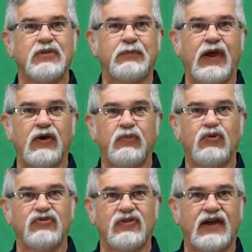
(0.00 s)
but the
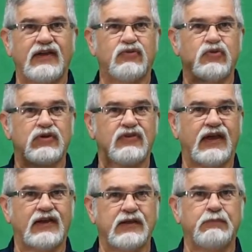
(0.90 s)
PowerPoint slides were
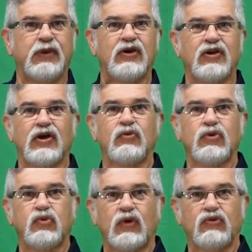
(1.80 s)
exactly in parallel
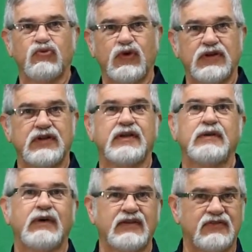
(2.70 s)
with what was written
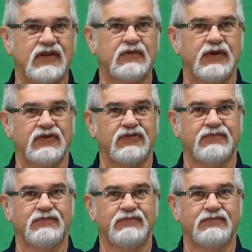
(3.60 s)
in my syllabus.